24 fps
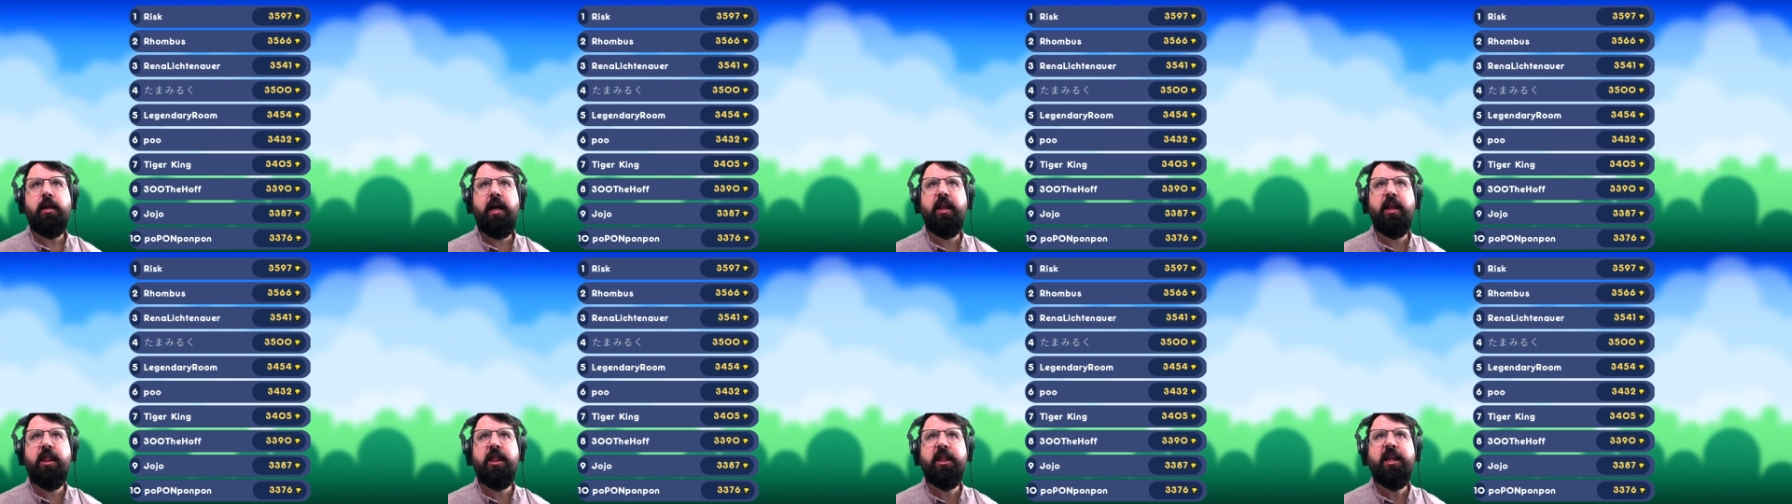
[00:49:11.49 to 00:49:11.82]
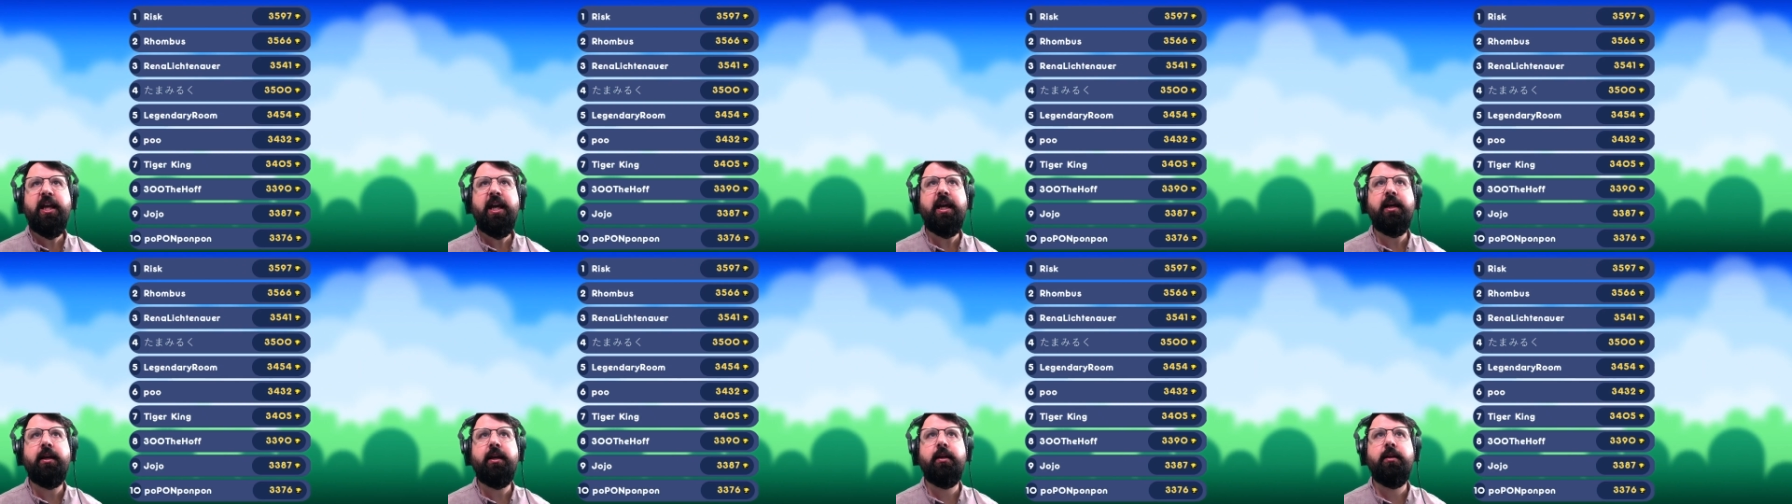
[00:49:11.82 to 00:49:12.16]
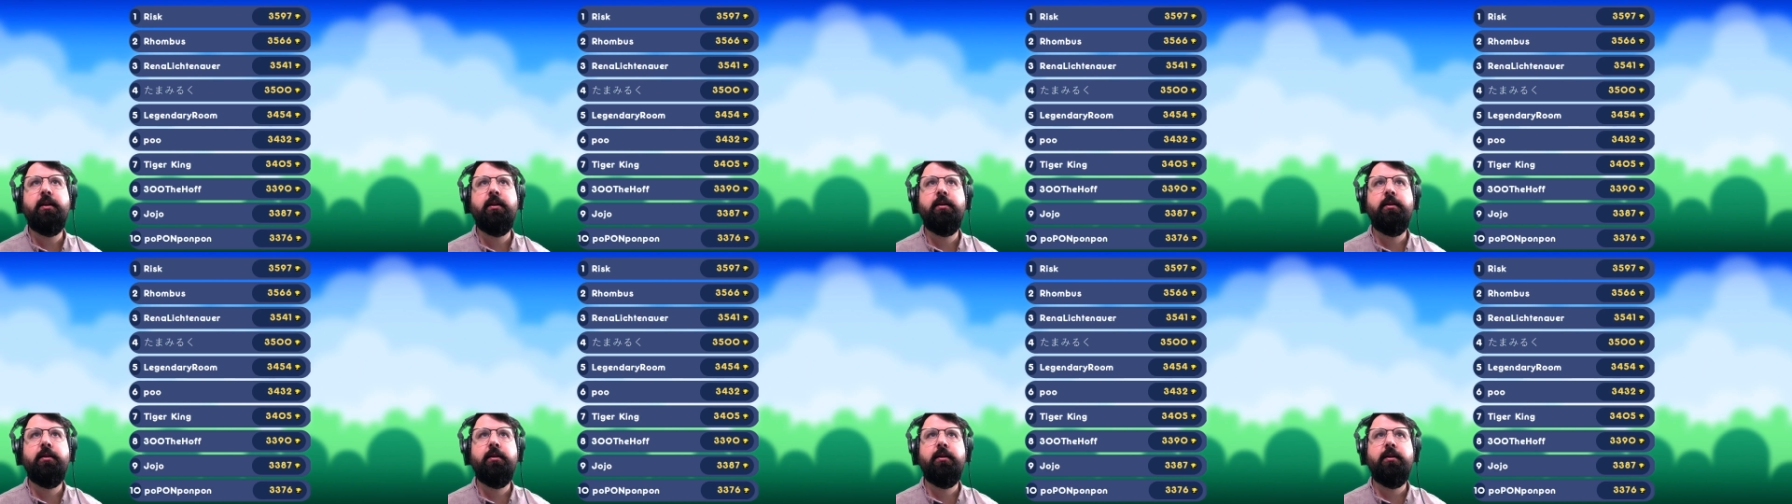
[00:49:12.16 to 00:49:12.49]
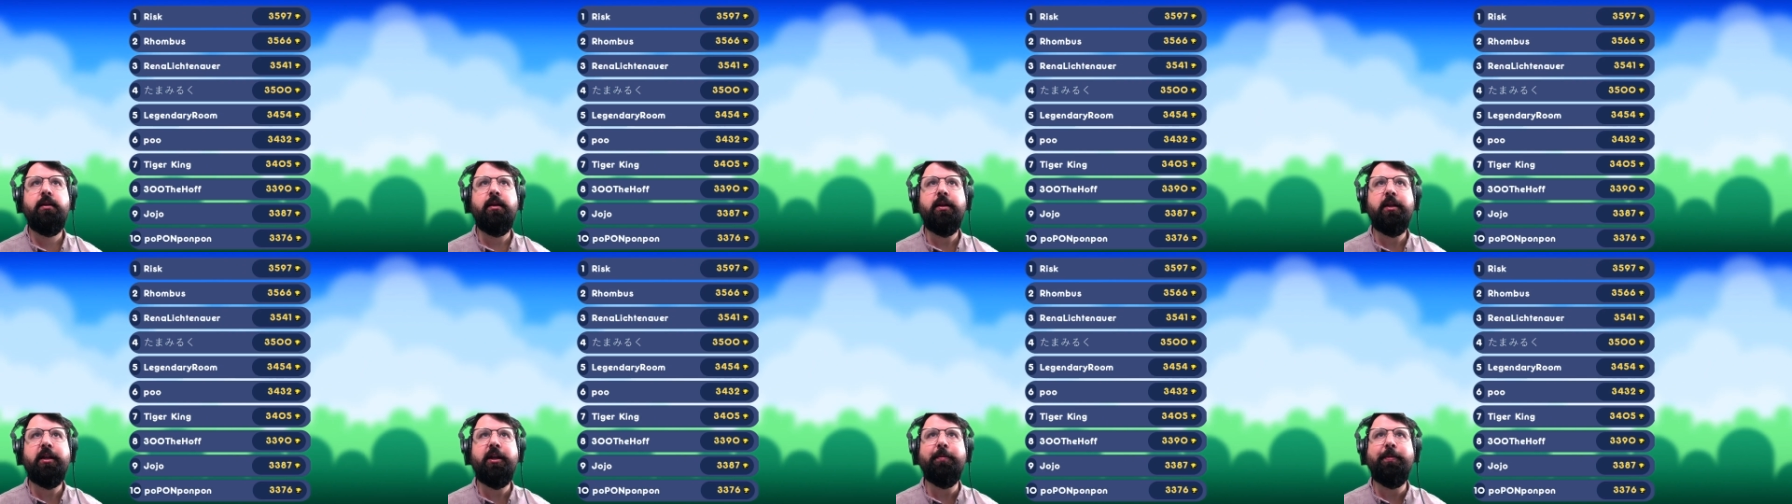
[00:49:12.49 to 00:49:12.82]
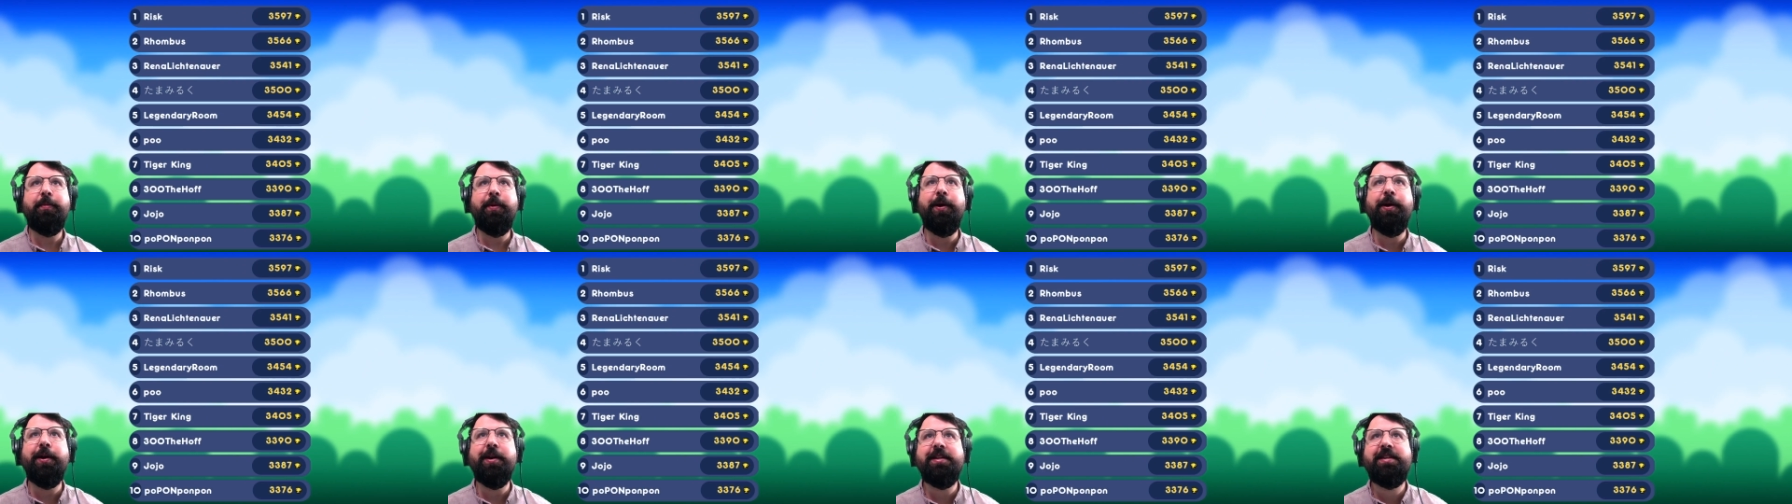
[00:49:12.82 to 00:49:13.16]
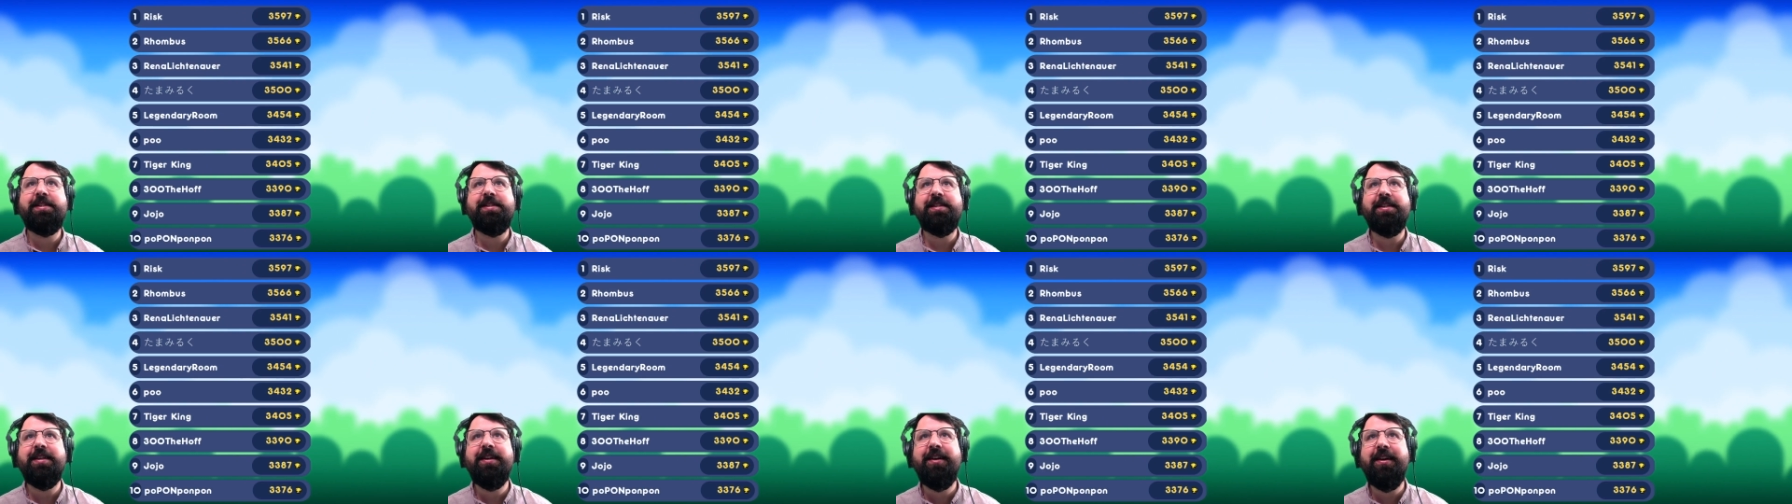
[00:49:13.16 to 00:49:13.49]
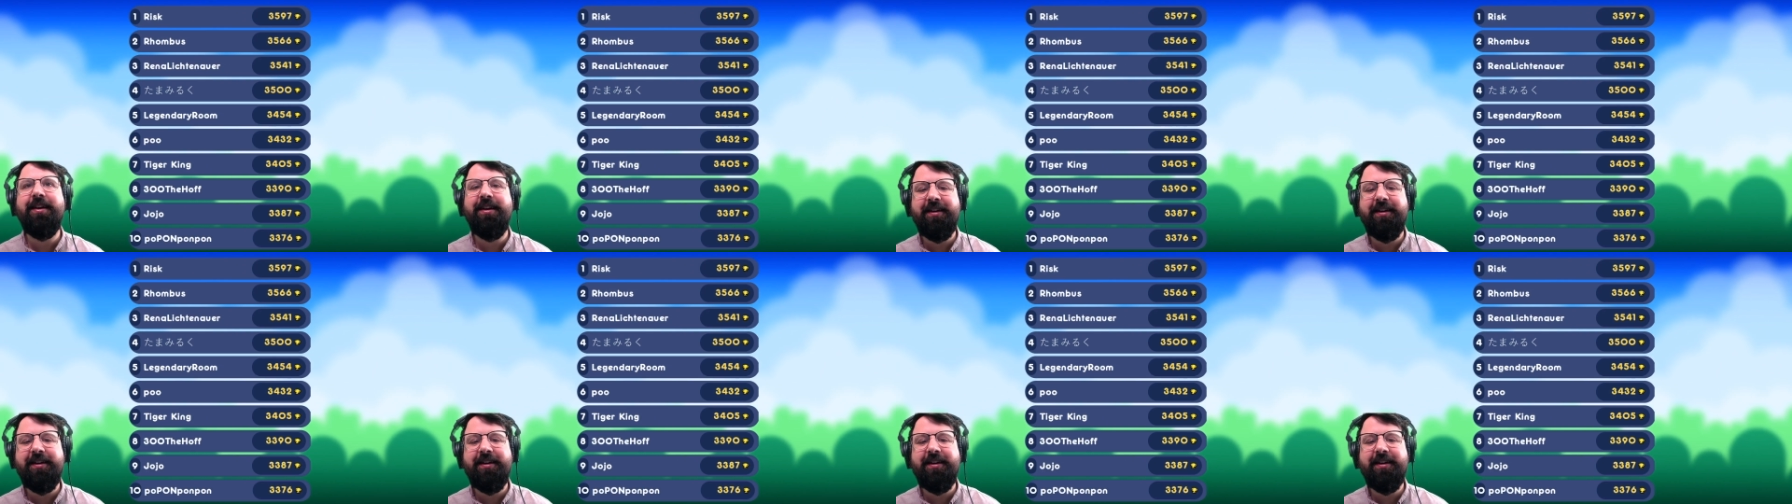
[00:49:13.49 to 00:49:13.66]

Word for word: I think, leaderboards.